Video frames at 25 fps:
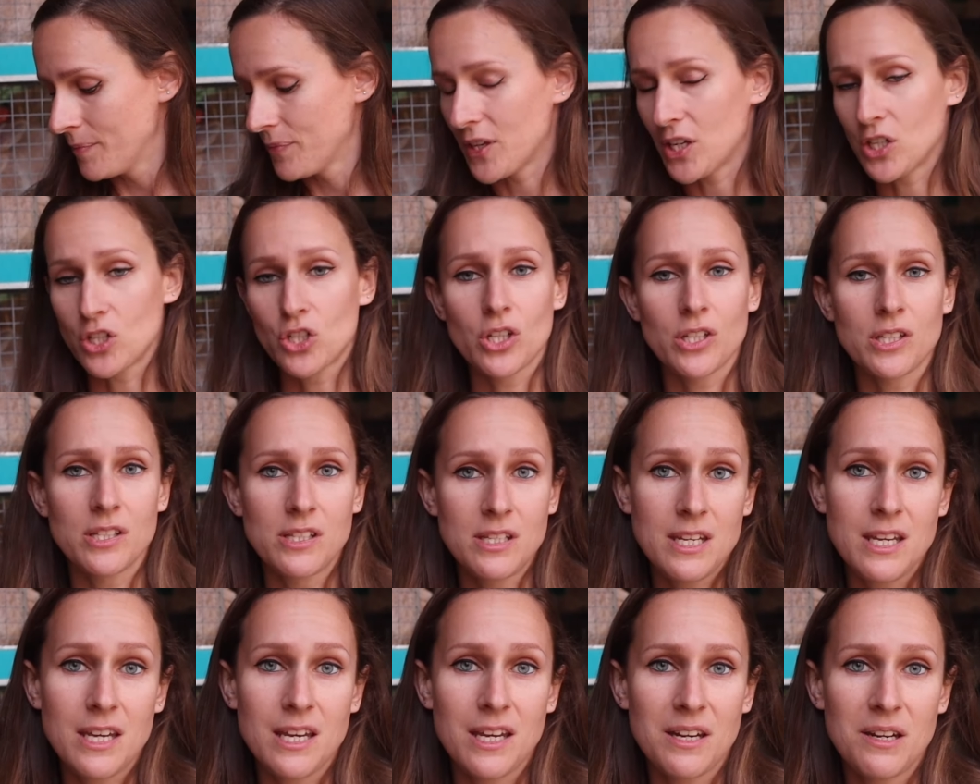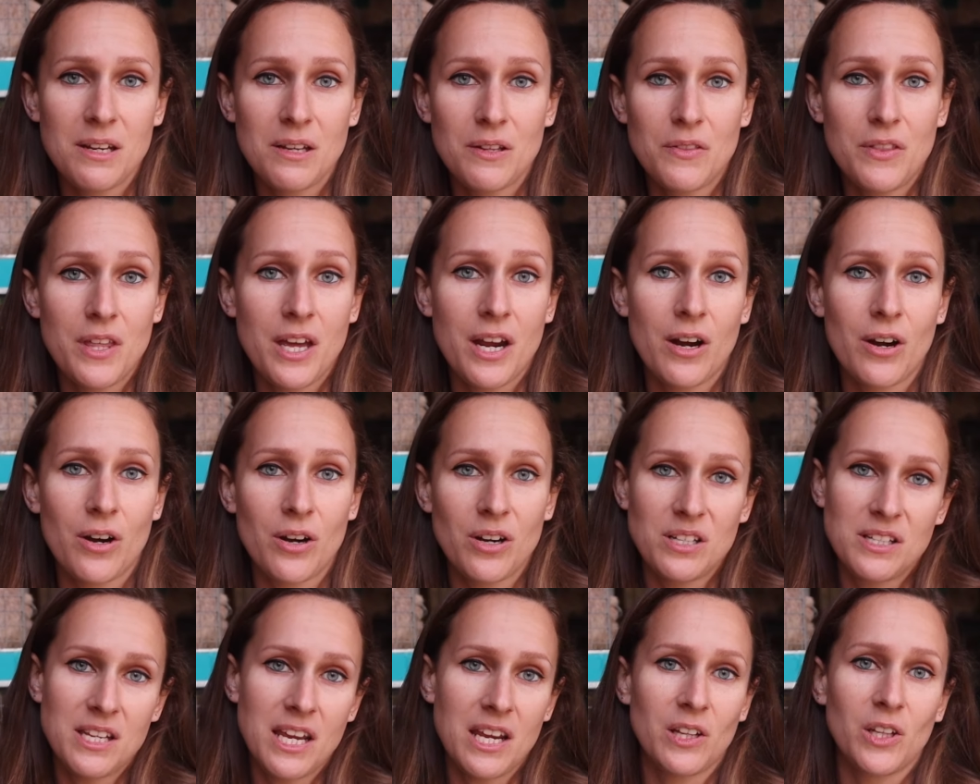They just need
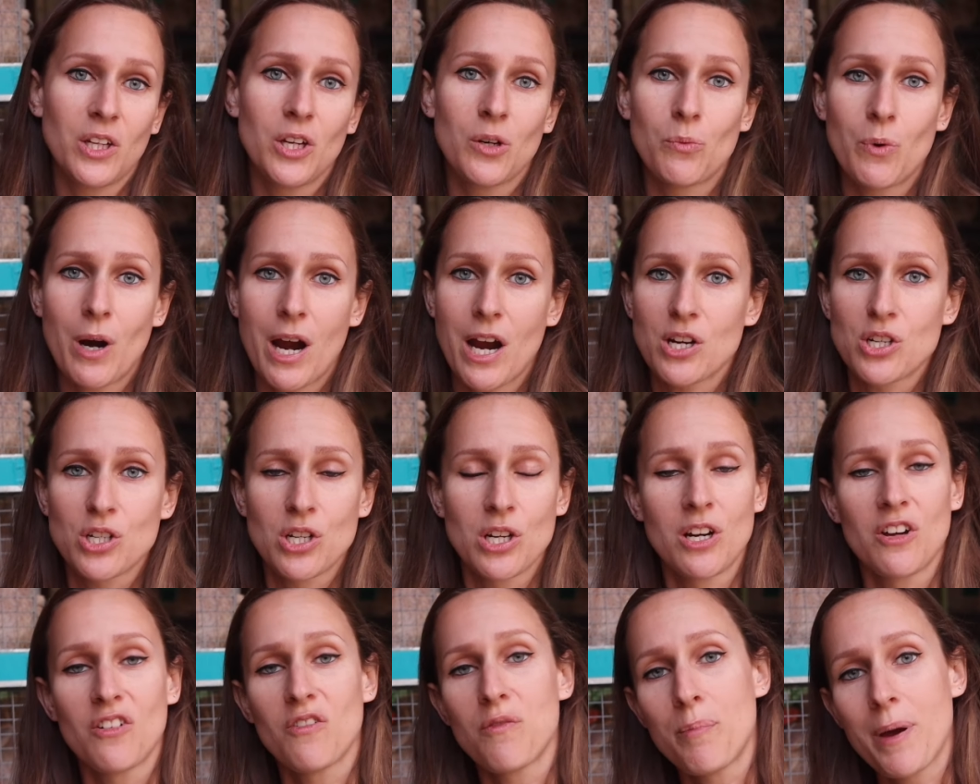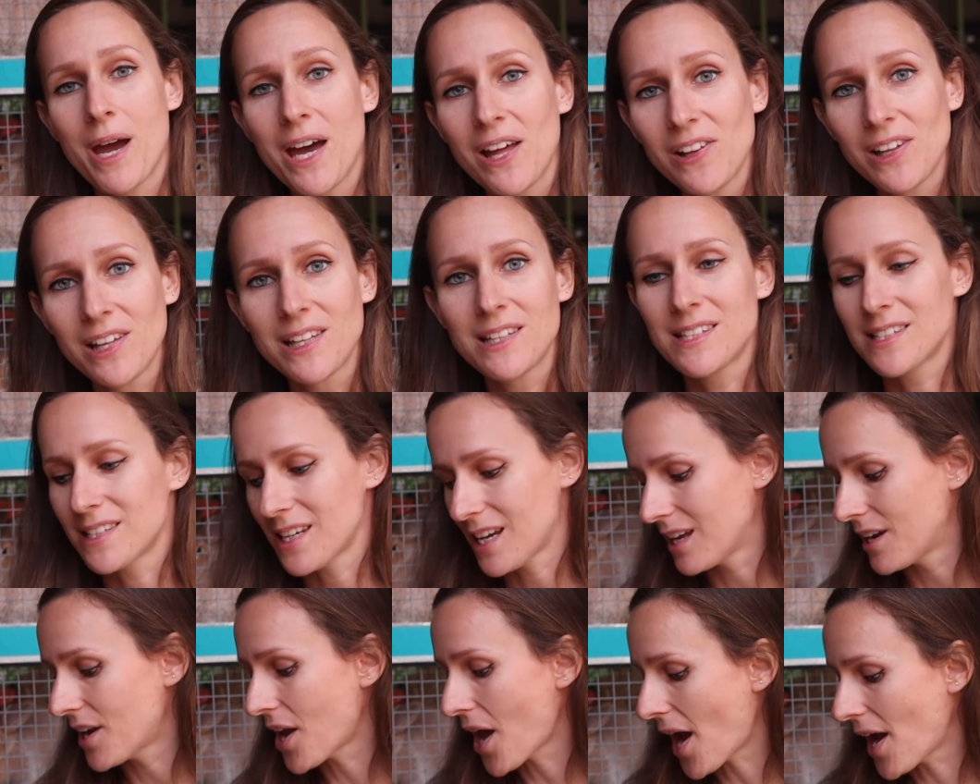their daily ration of pellets.
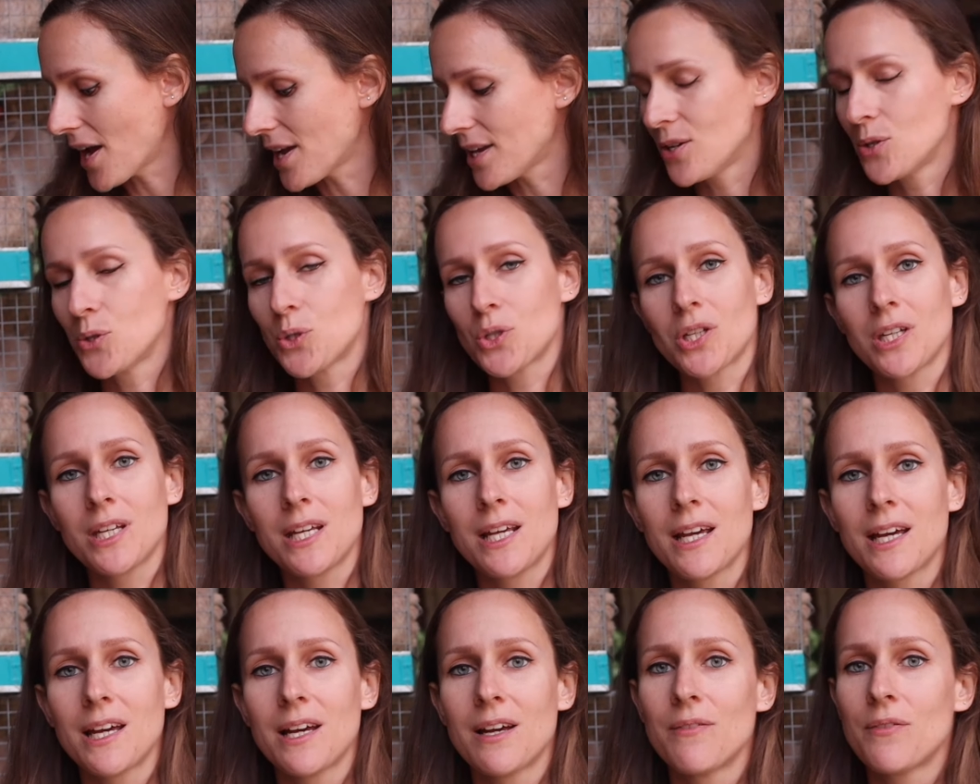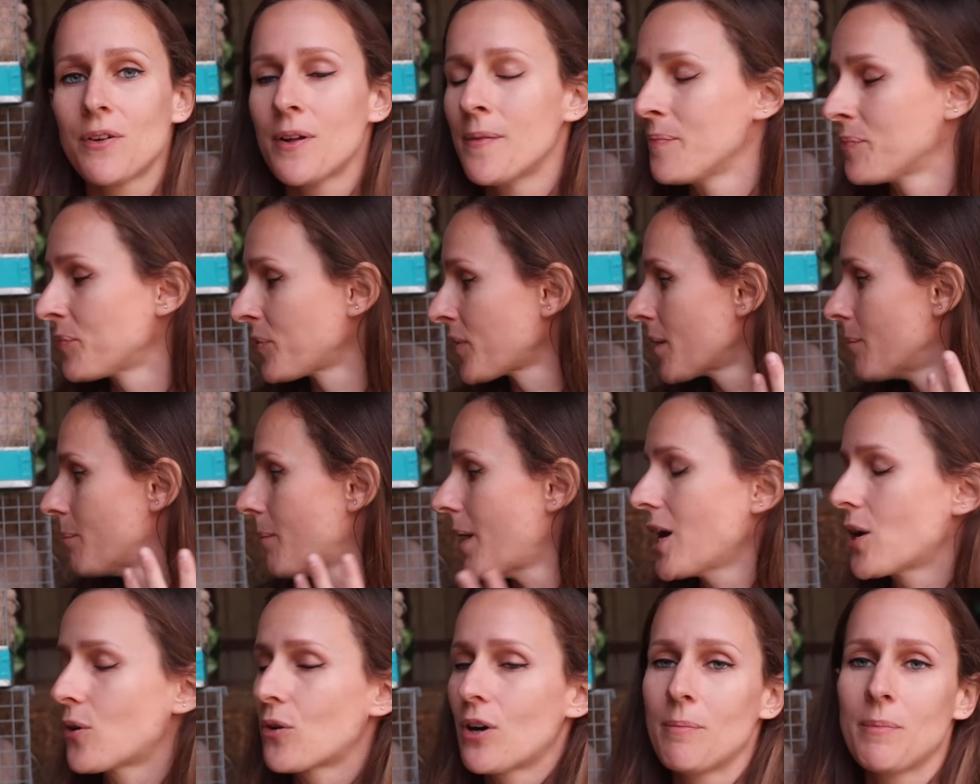And I usually give
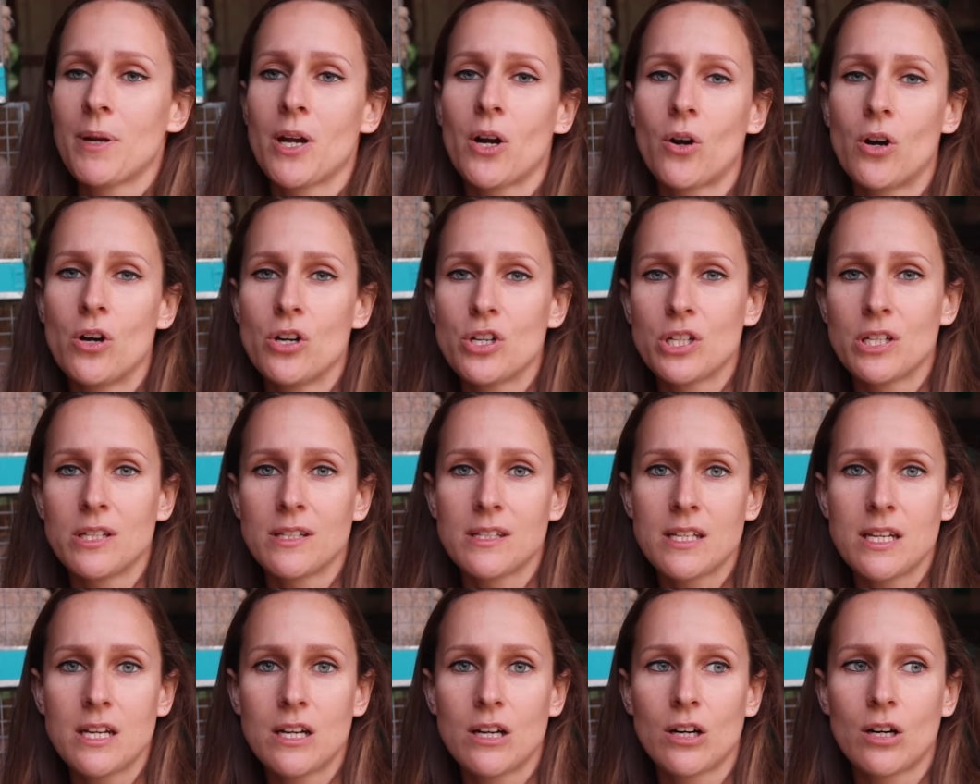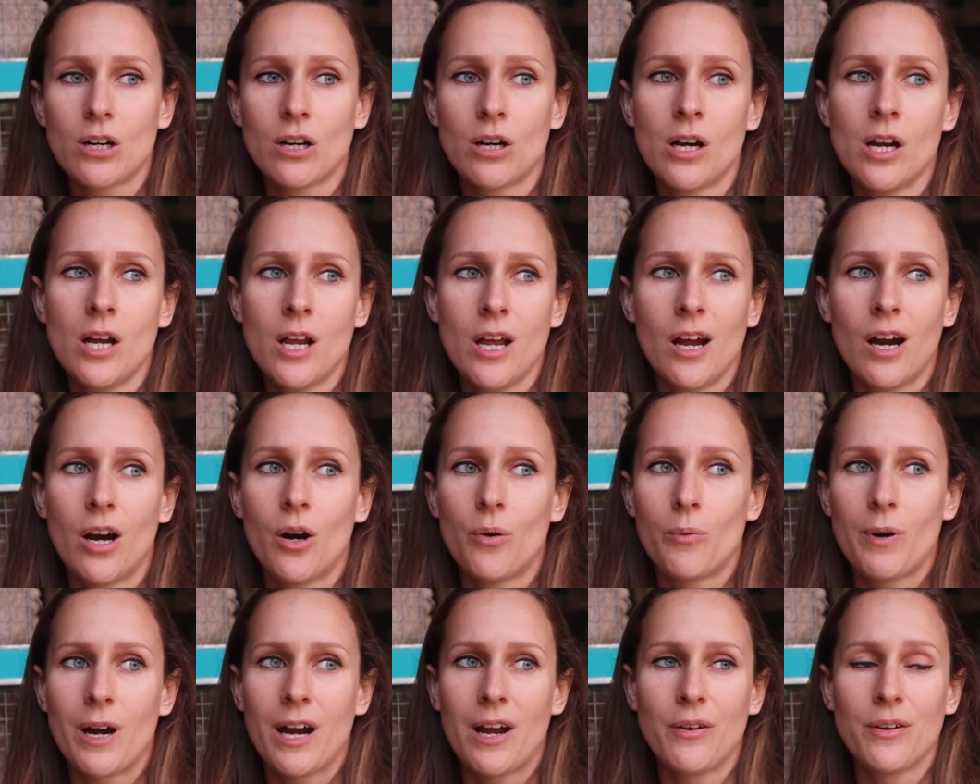my creme d'argents here
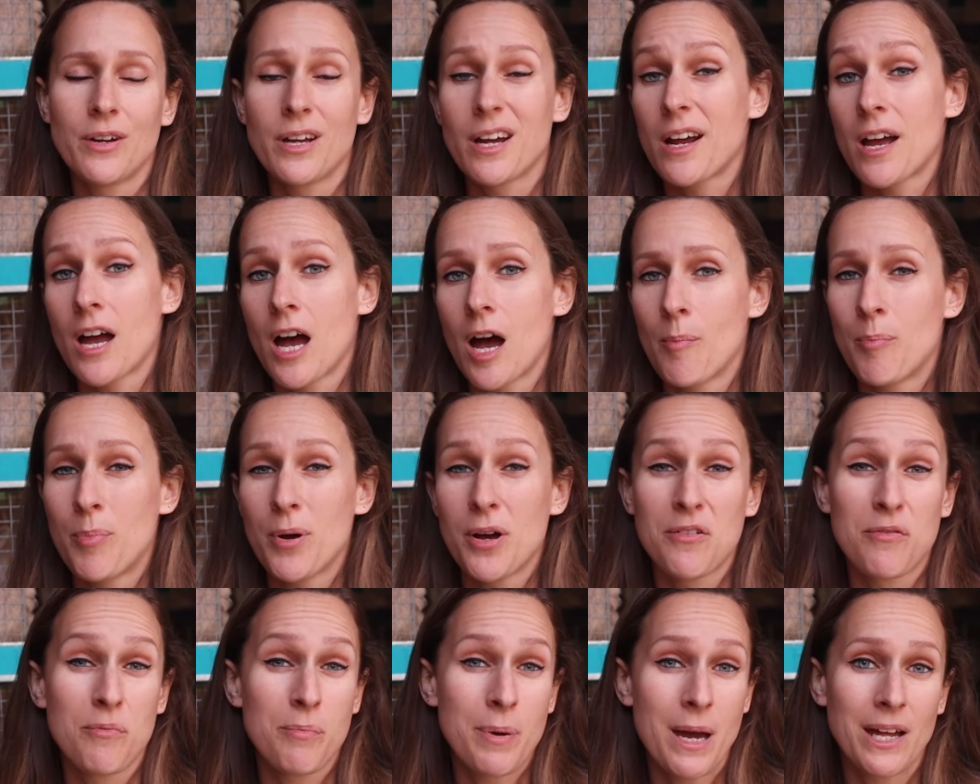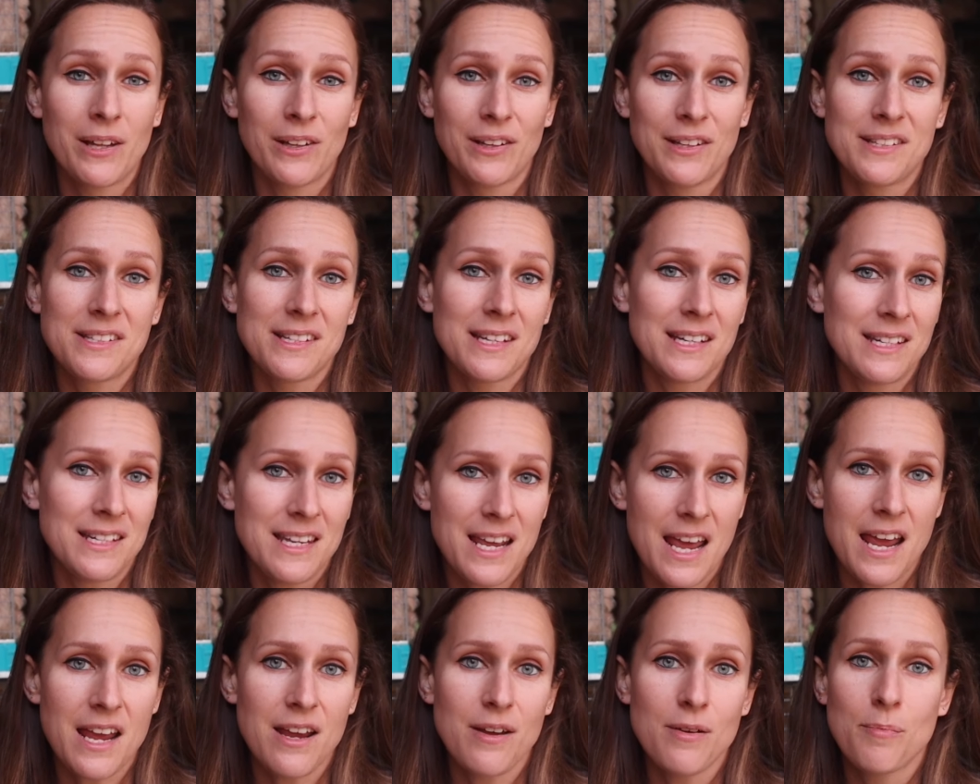around a cup of pellets a
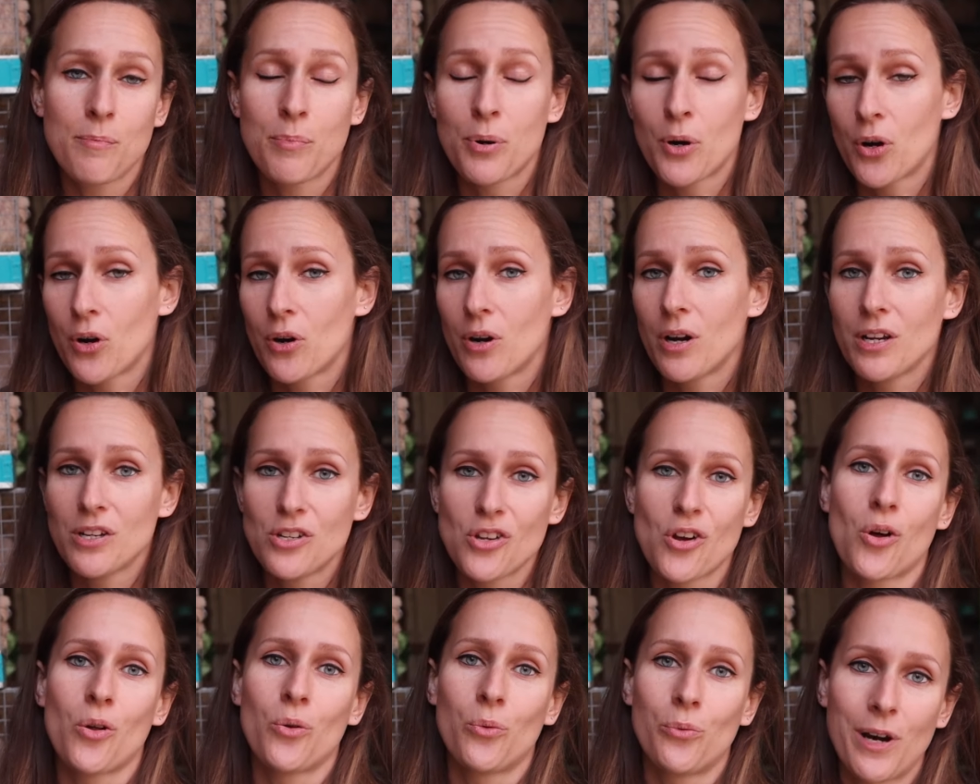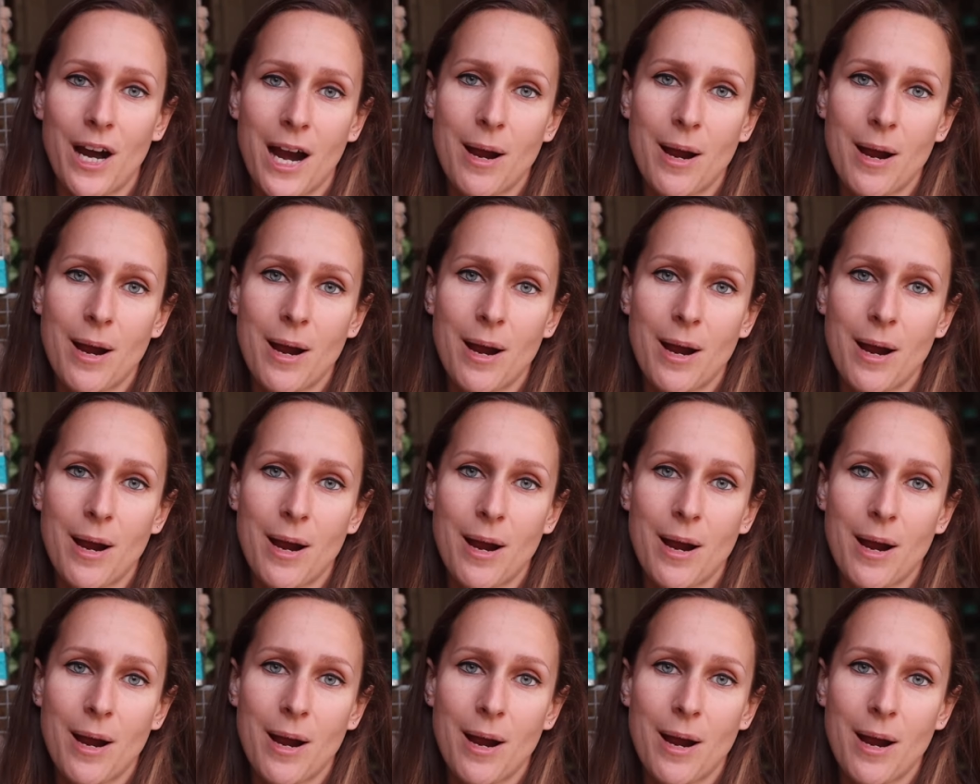day per adult